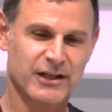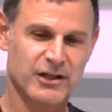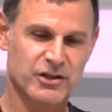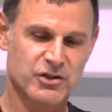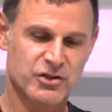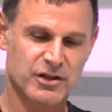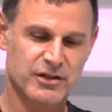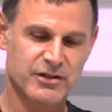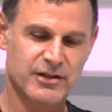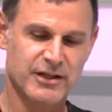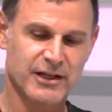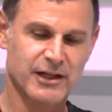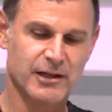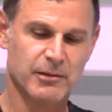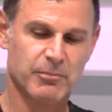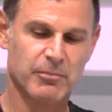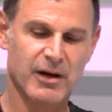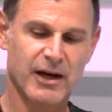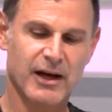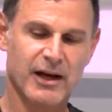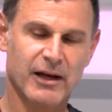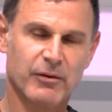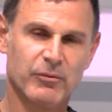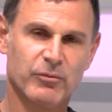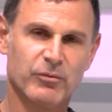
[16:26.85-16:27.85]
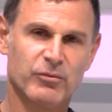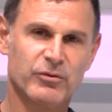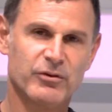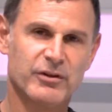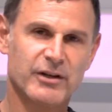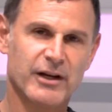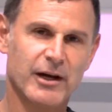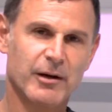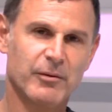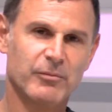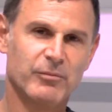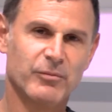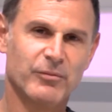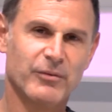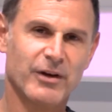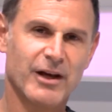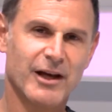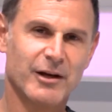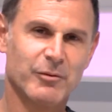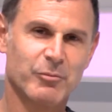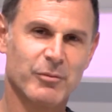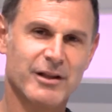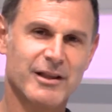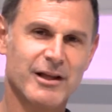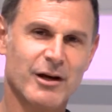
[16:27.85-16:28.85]
is a team. And
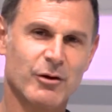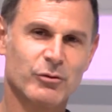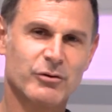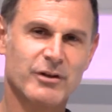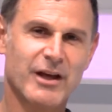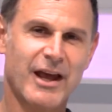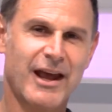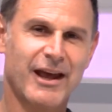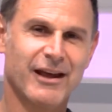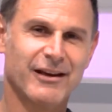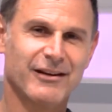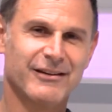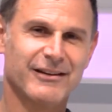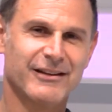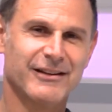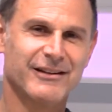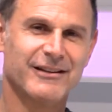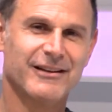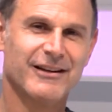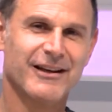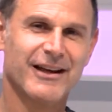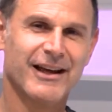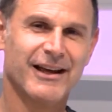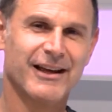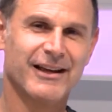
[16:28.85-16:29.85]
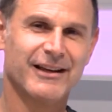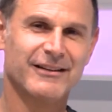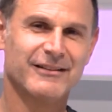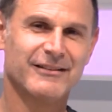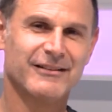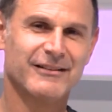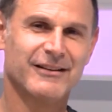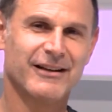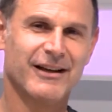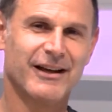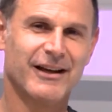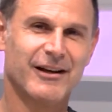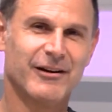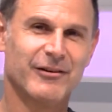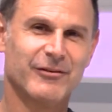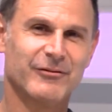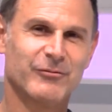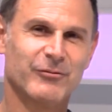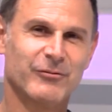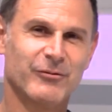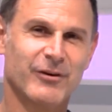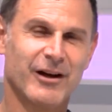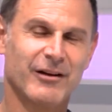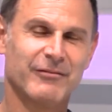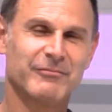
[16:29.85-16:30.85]
without Candy and,
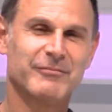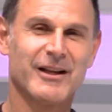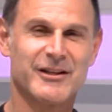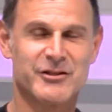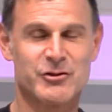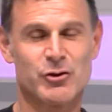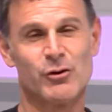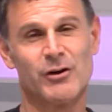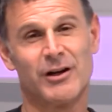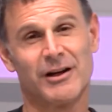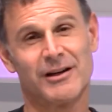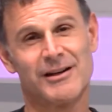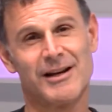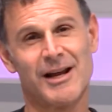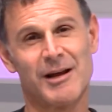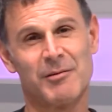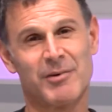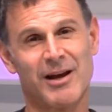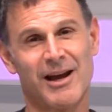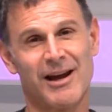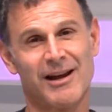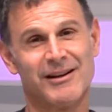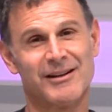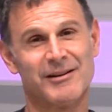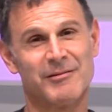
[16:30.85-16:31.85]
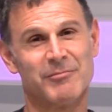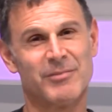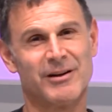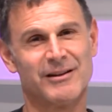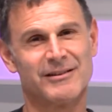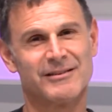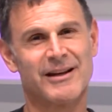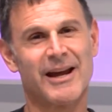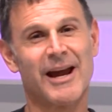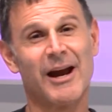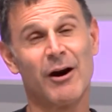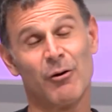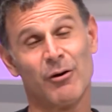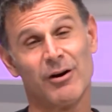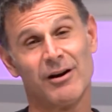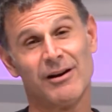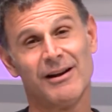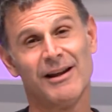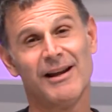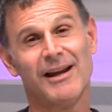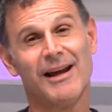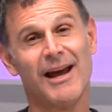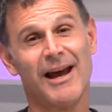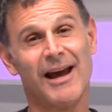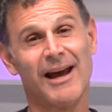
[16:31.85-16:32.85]
well, that's her nickname, Candy, but
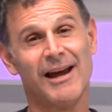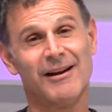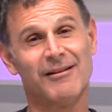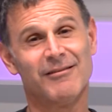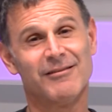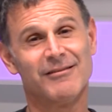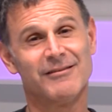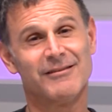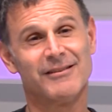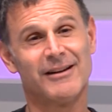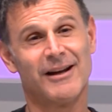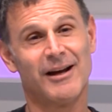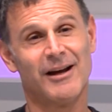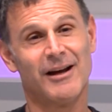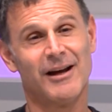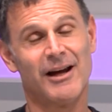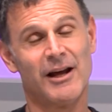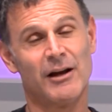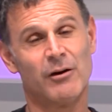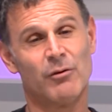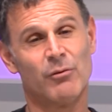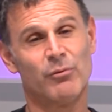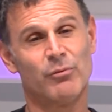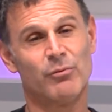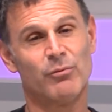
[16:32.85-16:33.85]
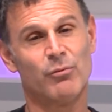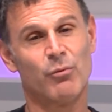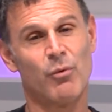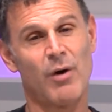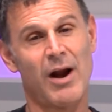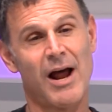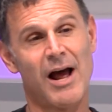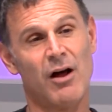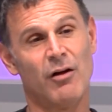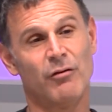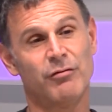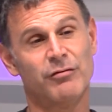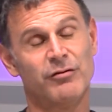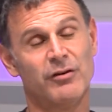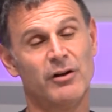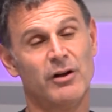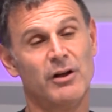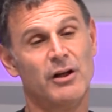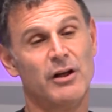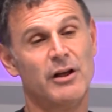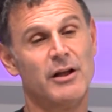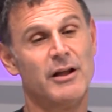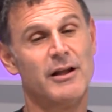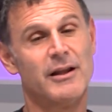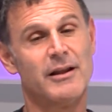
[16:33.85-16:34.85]
Karen and Ralph,
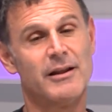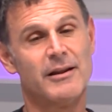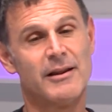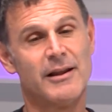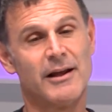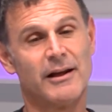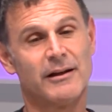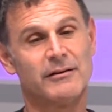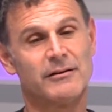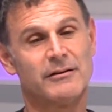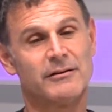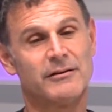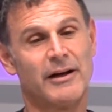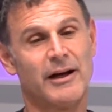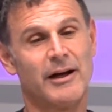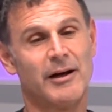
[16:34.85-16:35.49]
that,